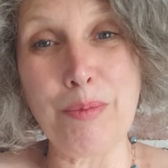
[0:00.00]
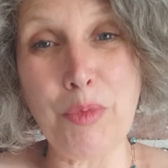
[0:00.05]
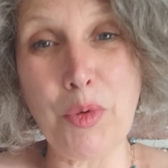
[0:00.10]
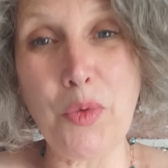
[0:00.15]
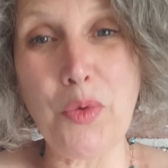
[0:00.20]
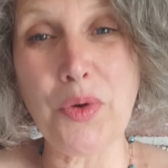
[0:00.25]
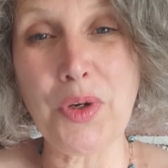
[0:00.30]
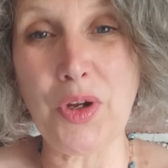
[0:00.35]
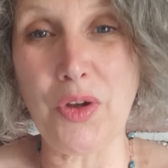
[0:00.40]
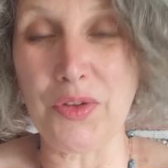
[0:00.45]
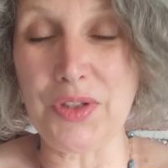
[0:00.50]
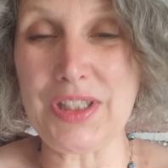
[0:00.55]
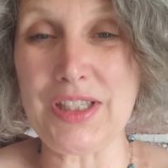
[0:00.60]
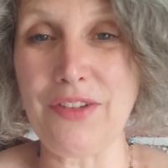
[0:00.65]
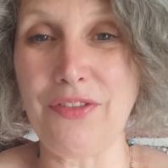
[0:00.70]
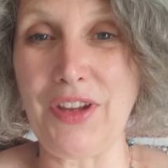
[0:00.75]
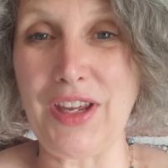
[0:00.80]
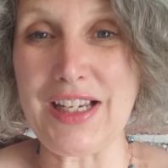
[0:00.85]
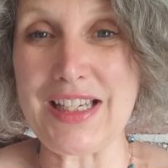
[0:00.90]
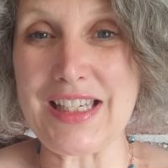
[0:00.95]
more cost
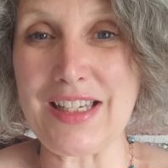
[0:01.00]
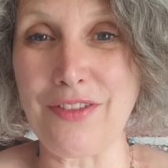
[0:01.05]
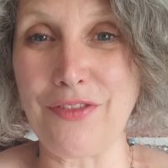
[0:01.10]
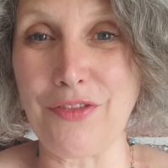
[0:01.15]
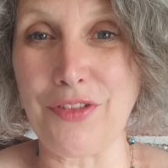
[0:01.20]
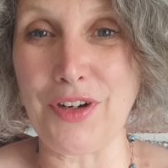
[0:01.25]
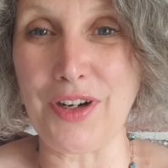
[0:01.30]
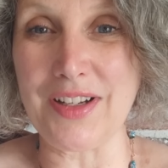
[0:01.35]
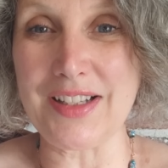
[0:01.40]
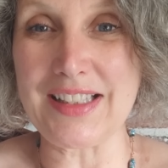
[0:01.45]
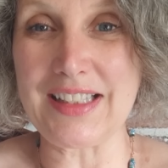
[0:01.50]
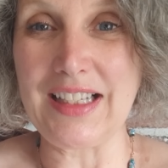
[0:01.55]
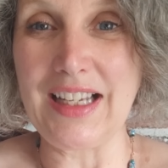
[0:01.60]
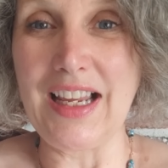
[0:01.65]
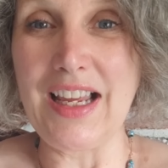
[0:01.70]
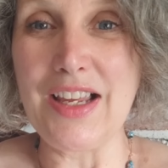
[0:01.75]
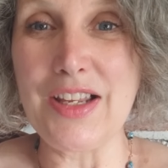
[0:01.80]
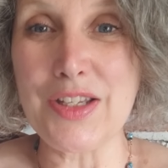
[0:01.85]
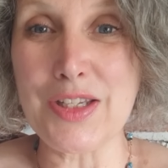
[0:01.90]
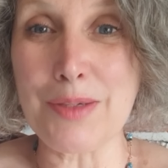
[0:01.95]
effective for us
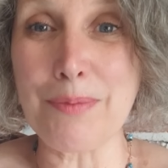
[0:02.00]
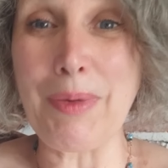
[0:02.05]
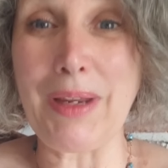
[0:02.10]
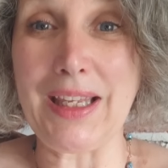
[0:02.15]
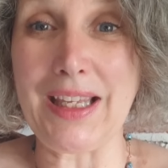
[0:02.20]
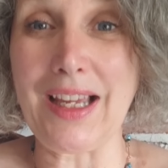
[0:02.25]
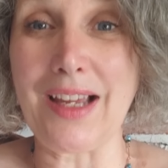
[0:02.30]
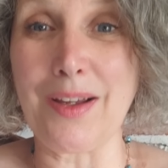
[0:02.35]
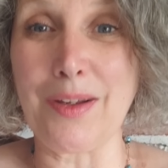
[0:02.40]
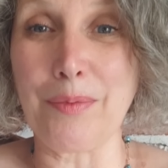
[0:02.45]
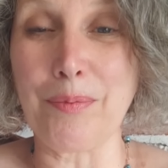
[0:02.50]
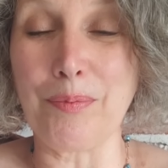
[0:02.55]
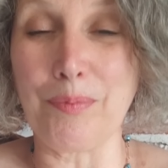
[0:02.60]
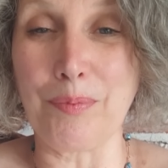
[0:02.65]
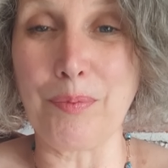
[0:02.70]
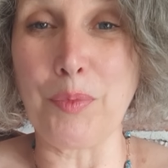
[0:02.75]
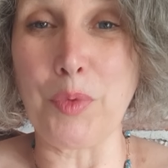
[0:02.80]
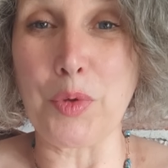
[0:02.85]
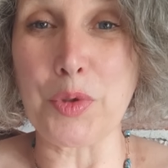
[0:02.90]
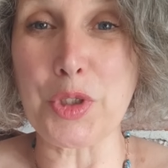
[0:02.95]
to make our
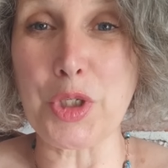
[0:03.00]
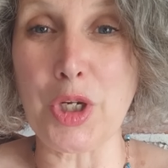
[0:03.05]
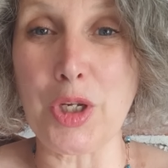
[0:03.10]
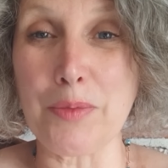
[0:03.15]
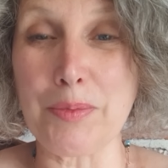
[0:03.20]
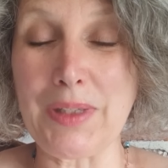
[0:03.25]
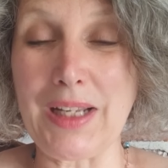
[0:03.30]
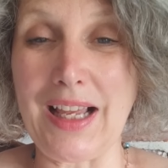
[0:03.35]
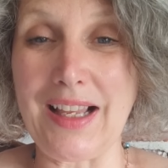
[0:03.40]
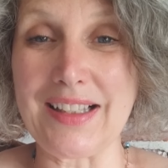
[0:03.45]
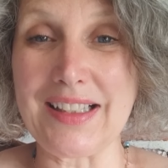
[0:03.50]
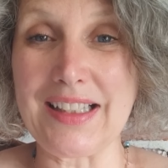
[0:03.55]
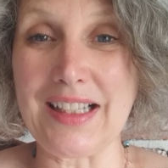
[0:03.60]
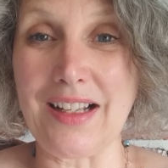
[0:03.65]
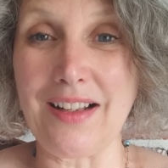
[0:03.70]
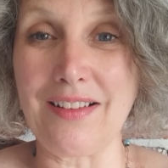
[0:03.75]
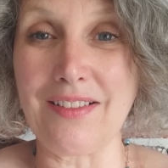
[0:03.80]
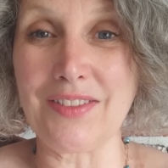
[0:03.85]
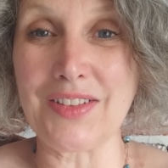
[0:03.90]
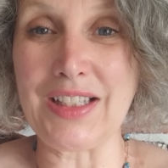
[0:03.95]
wardrobes
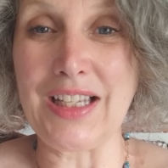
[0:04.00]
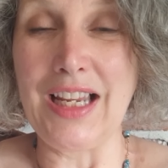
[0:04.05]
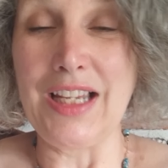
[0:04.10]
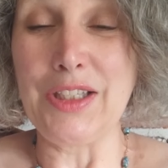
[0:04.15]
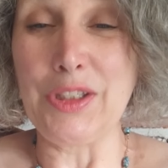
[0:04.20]
ourselves.